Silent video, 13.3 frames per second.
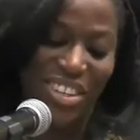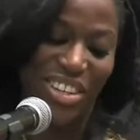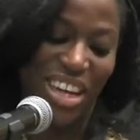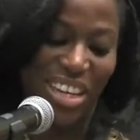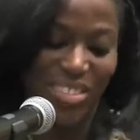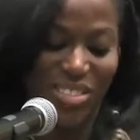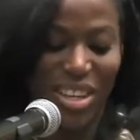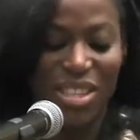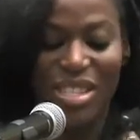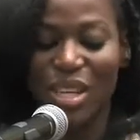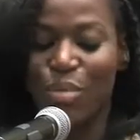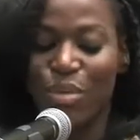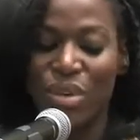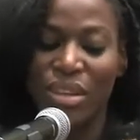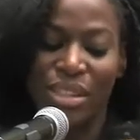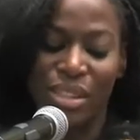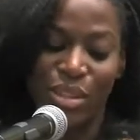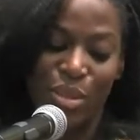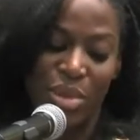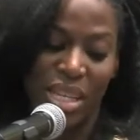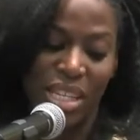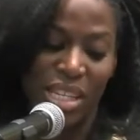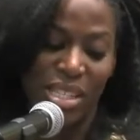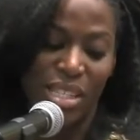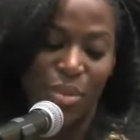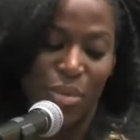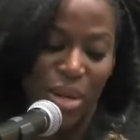okay, I'll skip around a little bit because
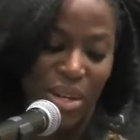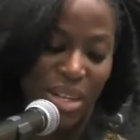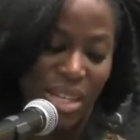this part